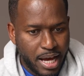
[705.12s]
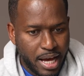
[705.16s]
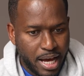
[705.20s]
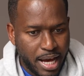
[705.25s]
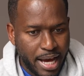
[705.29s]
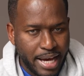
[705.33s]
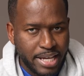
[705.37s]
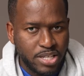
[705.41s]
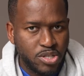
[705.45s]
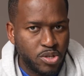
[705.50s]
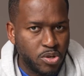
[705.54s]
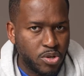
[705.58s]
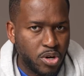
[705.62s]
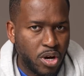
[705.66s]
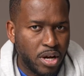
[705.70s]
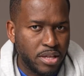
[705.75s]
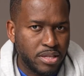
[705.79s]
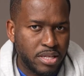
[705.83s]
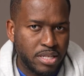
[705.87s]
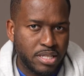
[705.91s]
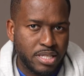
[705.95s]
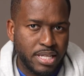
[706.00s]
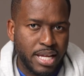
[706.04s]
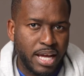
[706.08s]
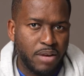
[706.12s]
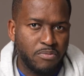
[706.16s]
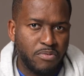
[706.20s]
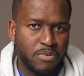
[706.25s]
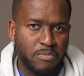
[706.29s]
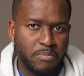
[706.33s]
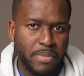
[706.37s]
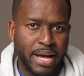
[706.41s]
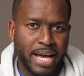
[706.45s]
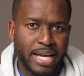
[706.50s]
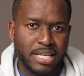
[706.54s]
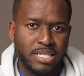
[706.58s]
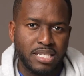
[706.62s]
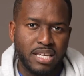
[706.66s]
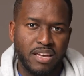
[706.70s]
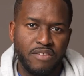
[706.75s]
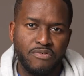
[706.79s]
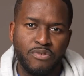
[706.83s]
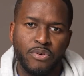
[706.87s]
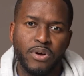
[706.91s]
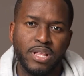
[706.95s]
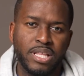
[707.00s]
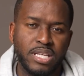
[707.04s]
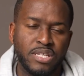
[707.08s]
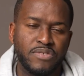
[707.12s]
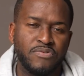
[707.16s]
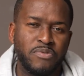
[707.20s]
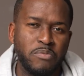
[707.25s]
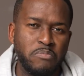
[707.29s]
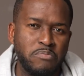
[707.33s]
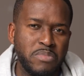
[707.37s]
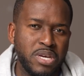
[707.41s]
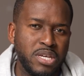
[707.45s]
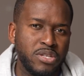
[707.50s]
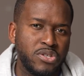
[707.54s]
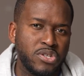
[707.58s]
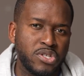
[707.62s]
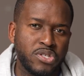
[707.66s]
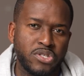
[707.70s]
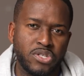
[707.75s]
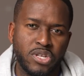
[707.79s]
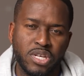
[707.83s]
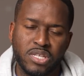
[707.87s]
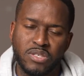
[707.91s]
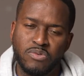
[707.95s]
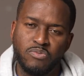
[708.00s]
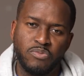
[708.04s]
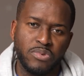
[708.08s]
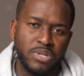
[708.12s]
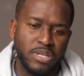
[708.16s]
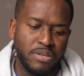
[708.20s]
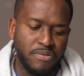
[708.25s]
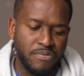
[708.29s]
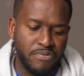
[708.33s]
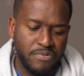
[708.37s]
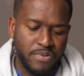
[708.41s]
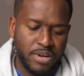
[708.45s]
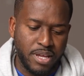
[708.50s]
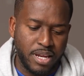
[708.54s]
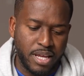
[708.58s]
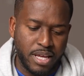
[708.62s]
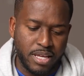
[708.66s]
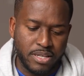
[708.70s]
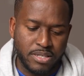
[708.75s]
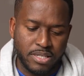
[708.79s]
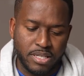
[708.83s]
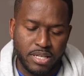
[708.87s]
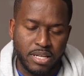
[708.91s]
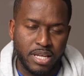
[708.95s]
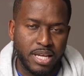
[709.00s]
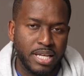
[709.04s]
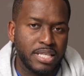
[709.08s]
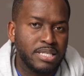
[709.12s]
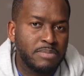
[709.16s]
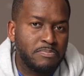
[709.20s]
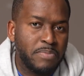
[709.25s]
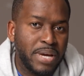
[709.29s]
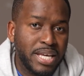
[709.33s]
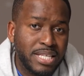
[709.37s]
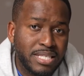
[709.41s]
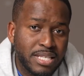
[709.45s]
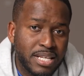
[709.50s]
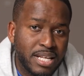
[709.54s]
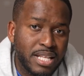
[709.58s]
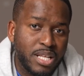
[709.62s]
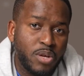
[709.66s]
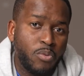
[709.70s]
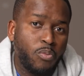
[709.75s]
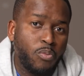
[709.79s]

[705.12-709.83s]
I don't understand with MagSafe, or at least for me, just doesn't really fit, is that it's basically